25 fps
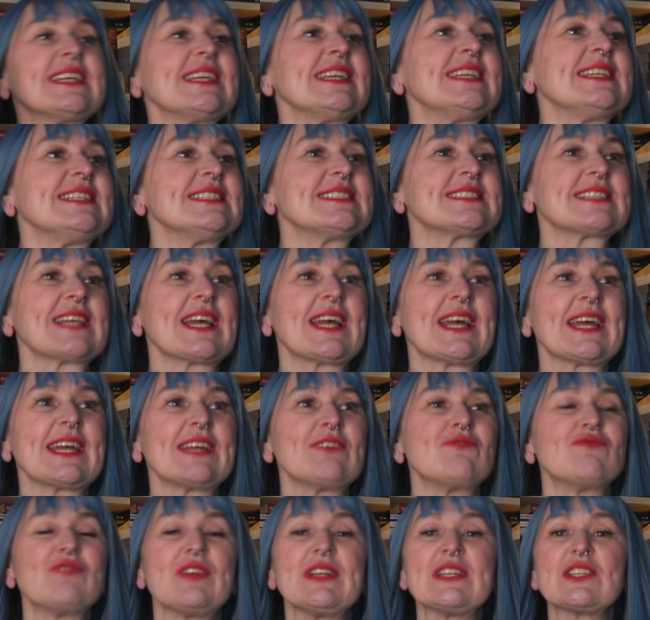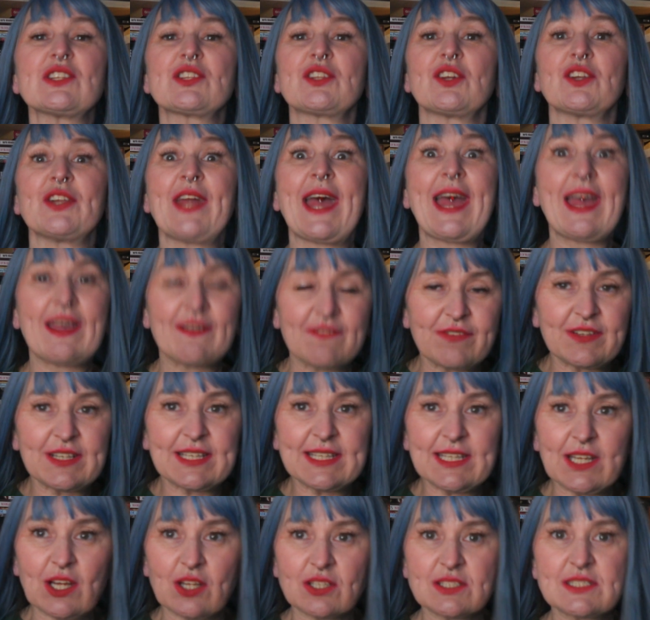is a readathon
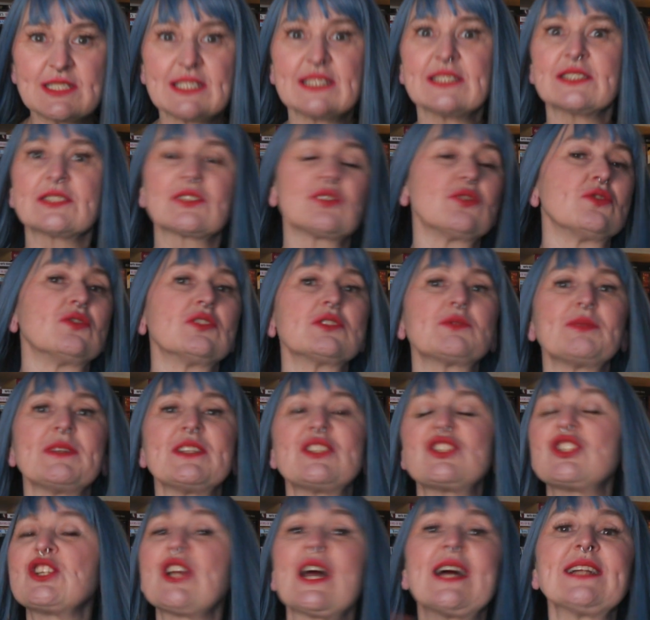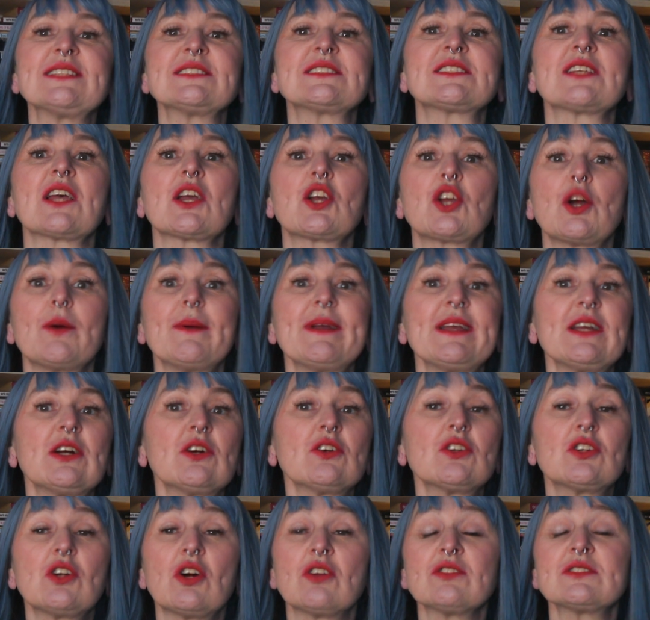heavily on Discord with chats going
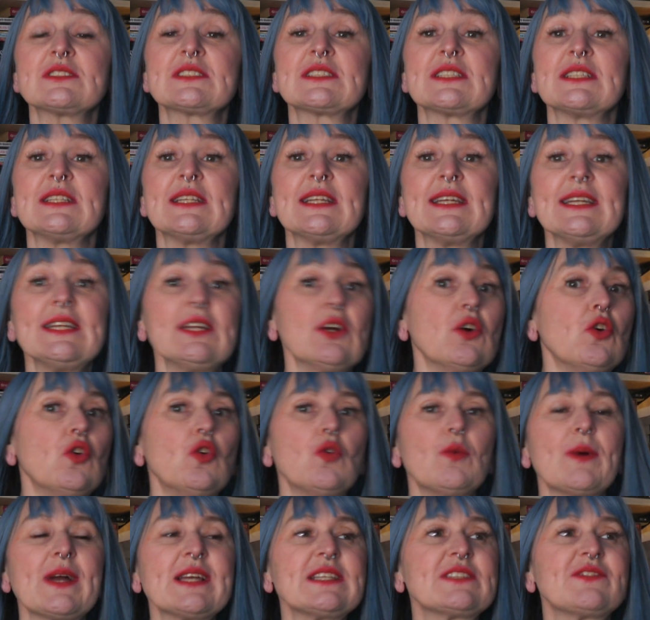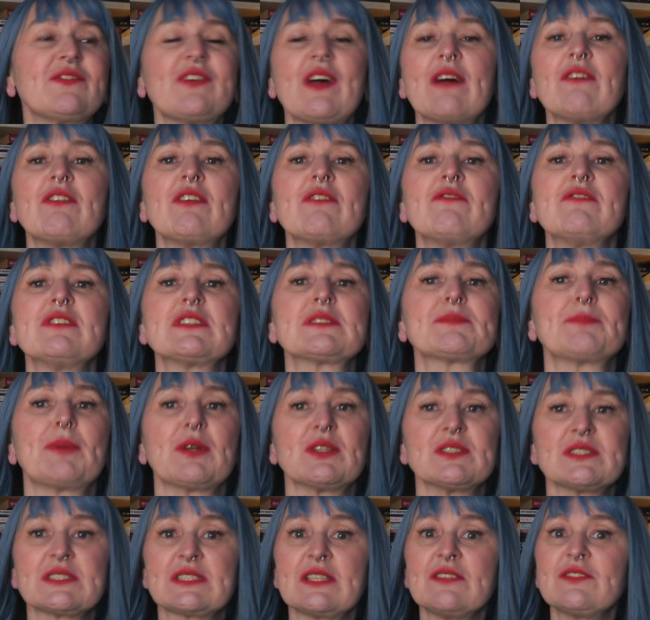on constantly, always very
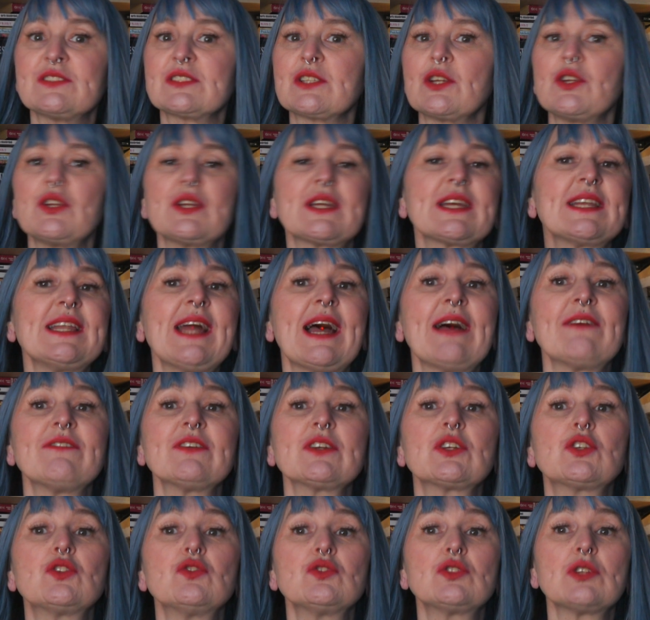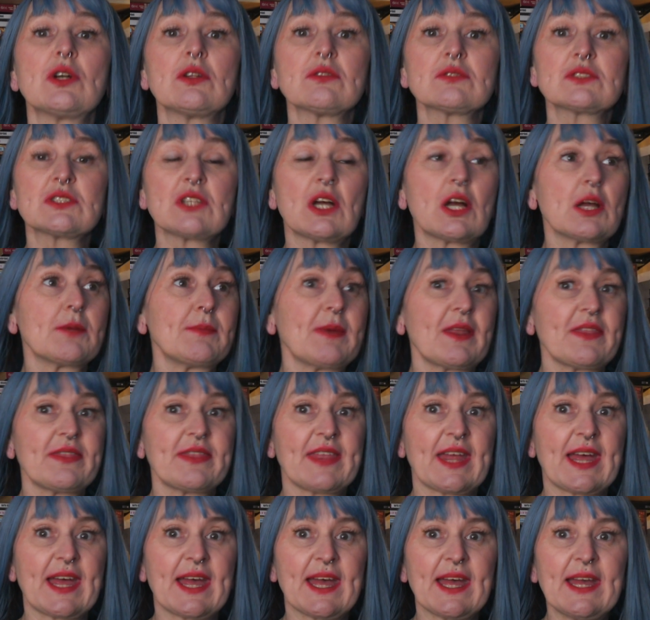responsive, so you can have a good old time on
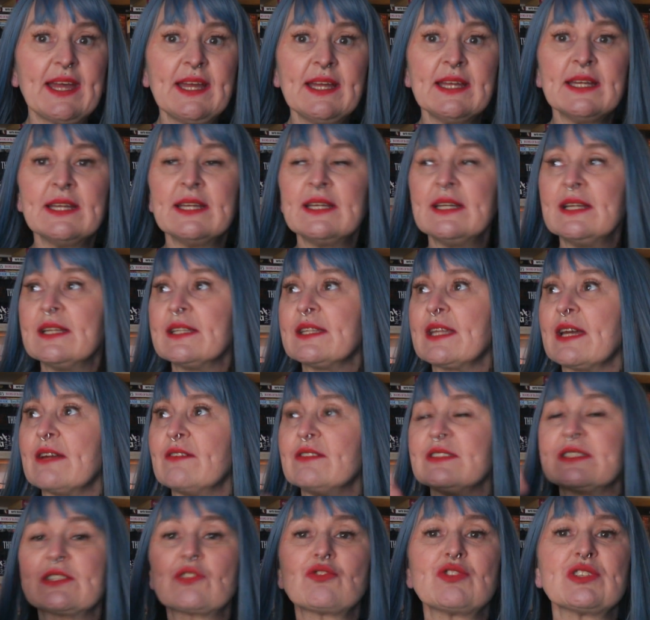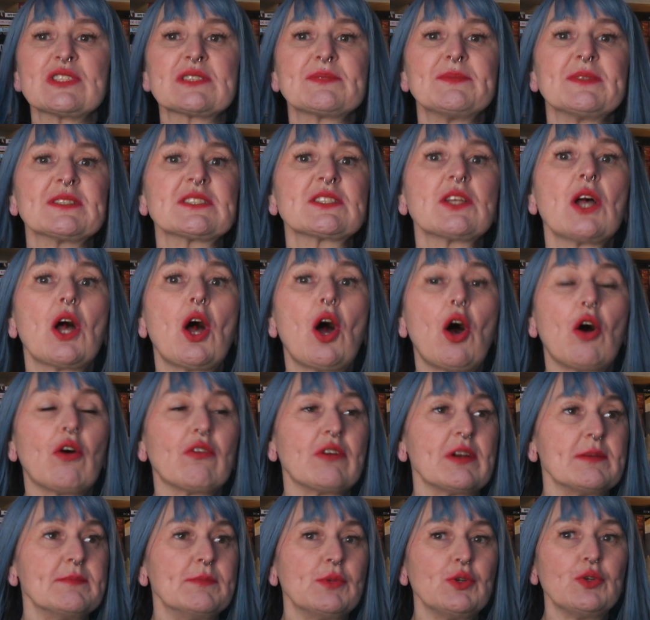there. There is Christmas
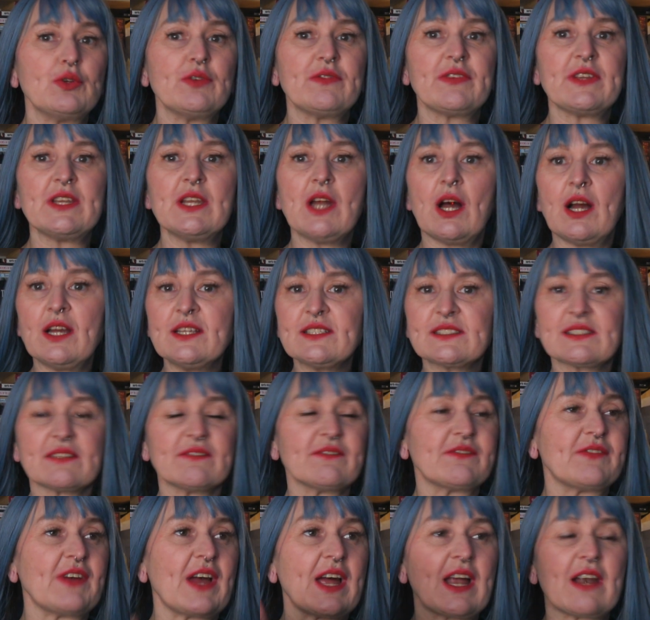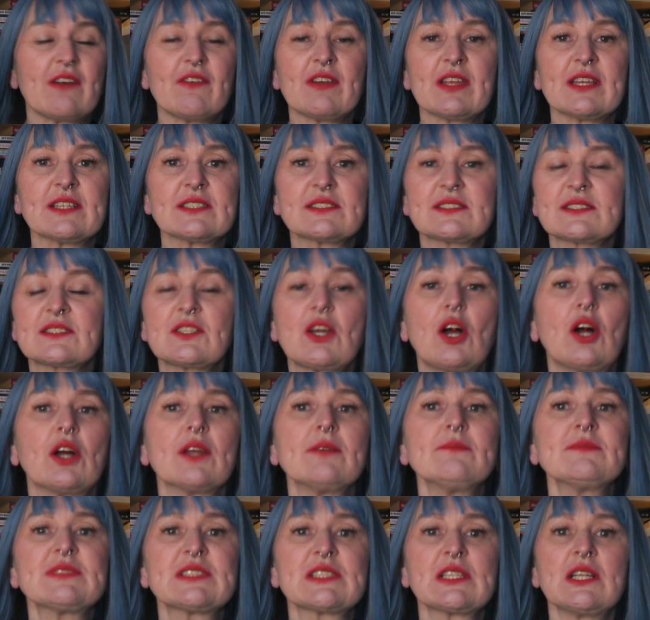horror movie nights at various
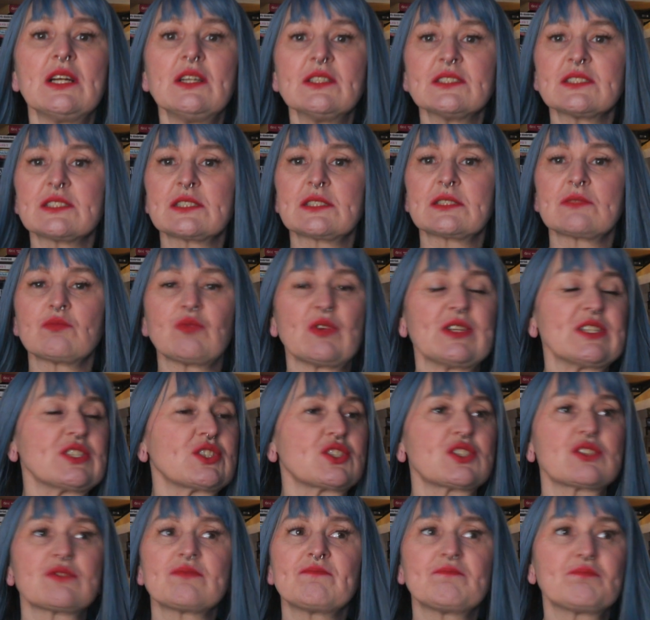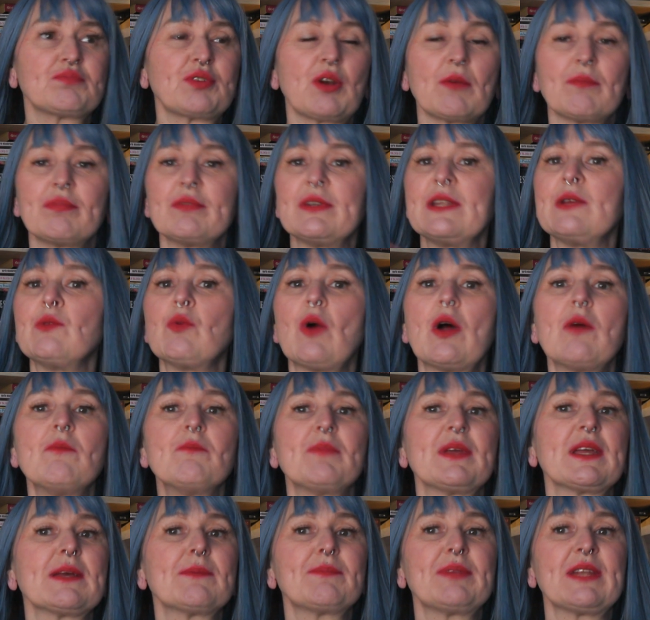time slots, which probably won't
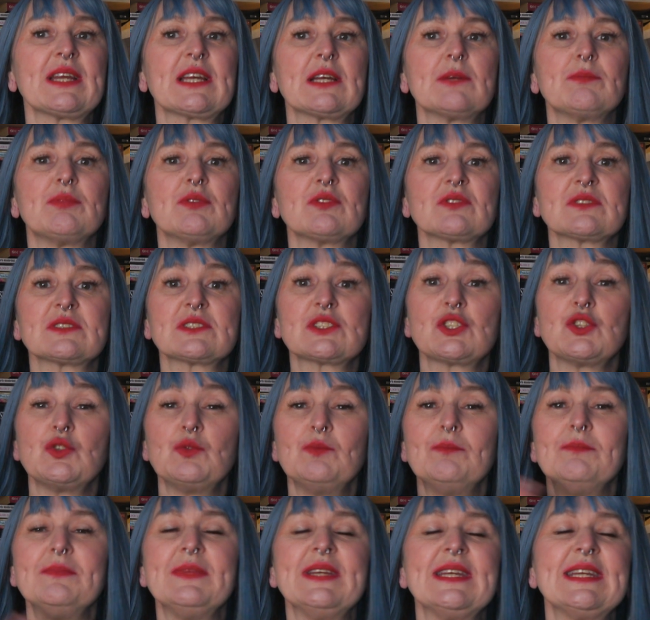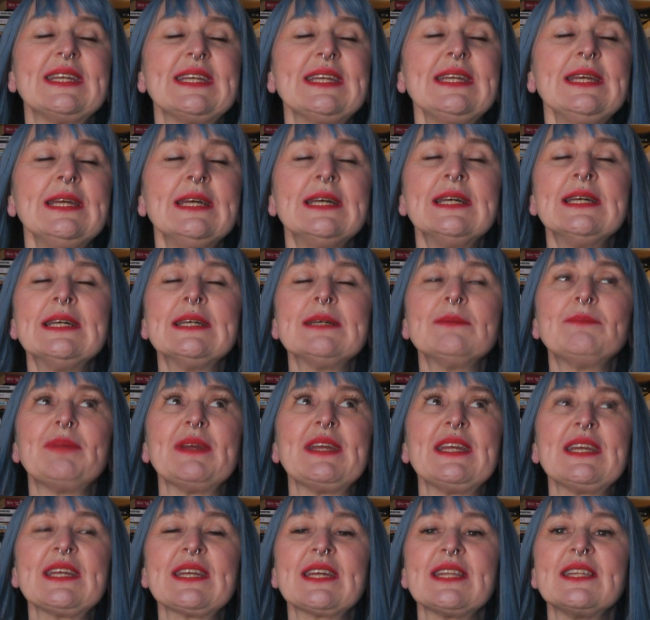be applicable to me
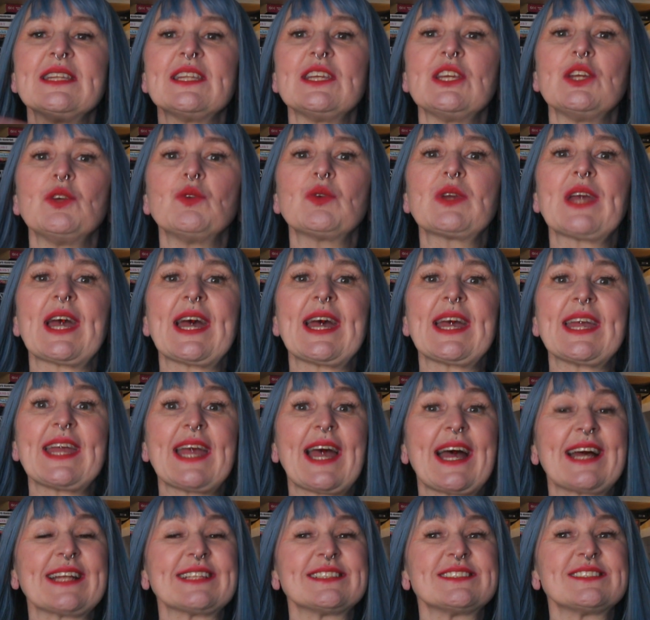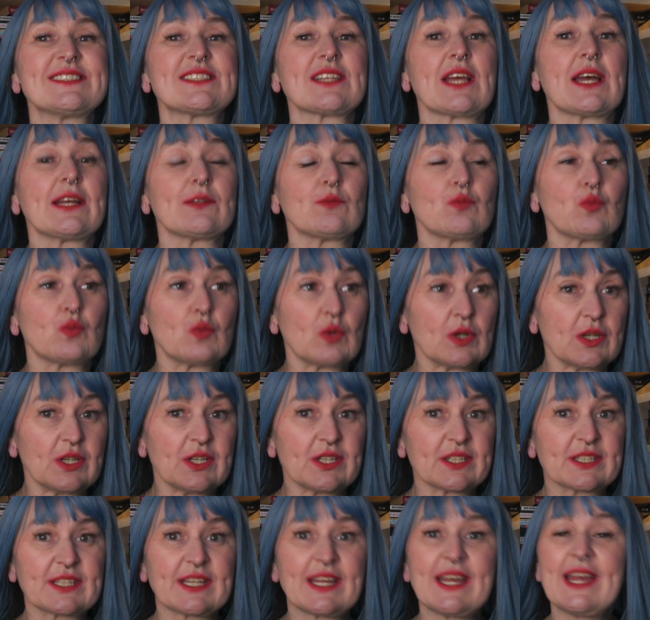being in the UK and at
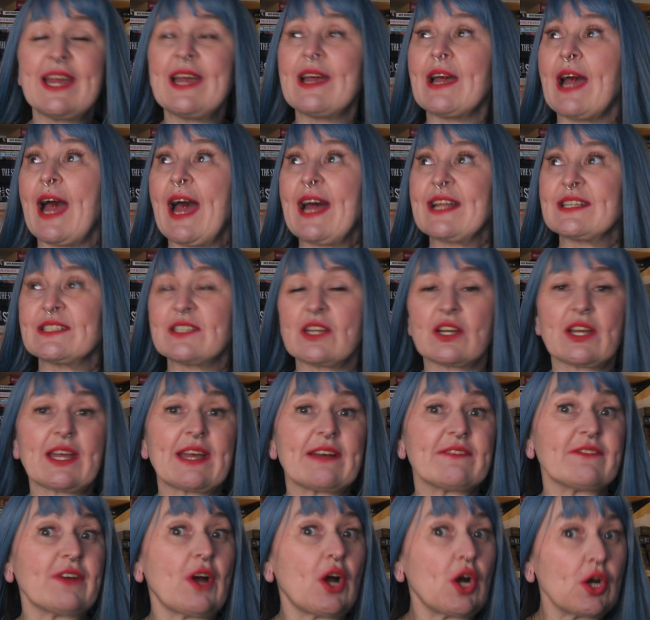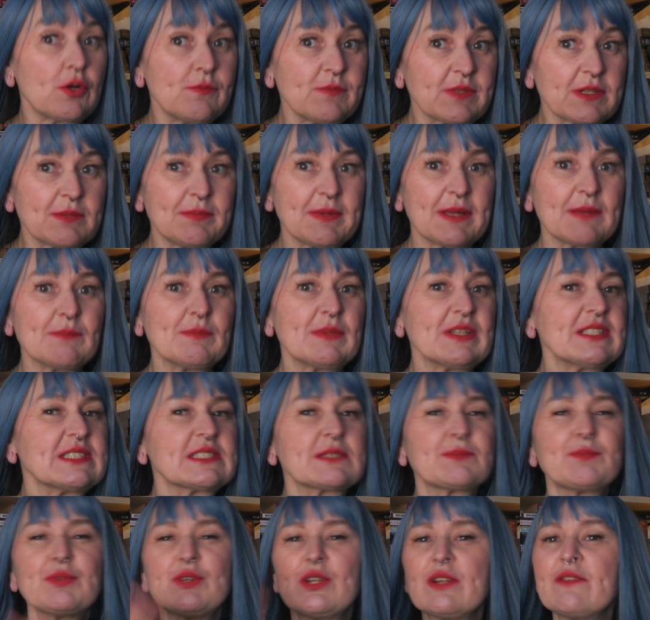work, and I have home commitments,
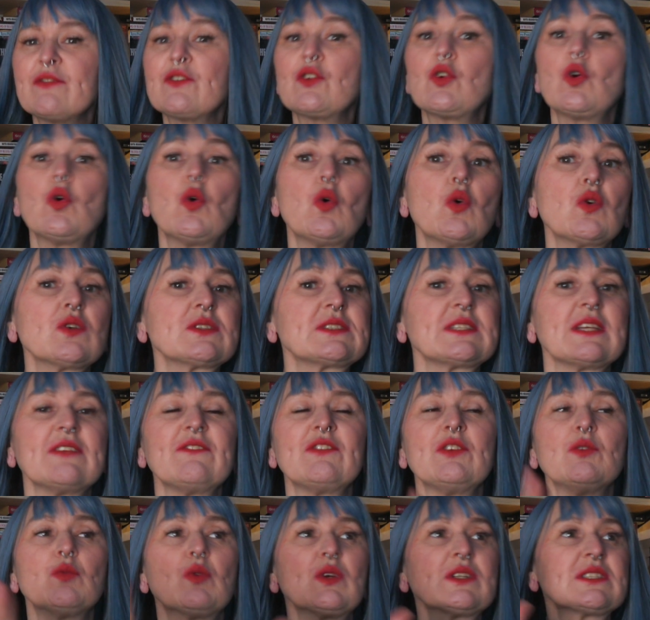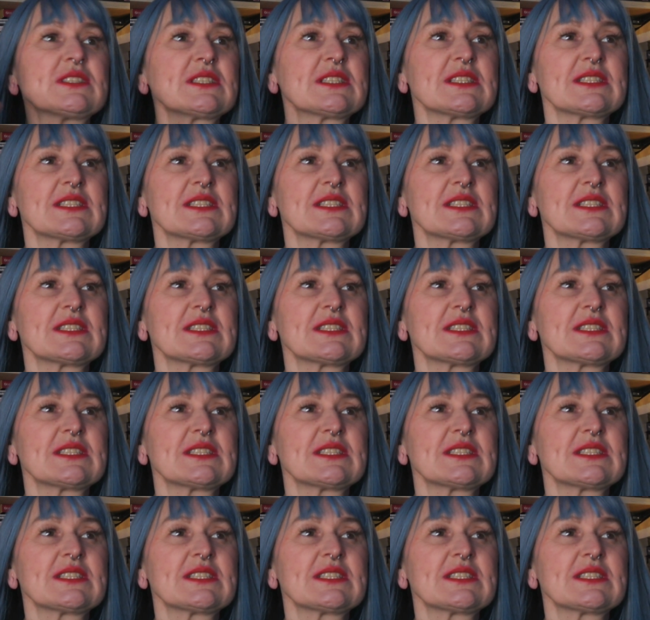but of course if you want to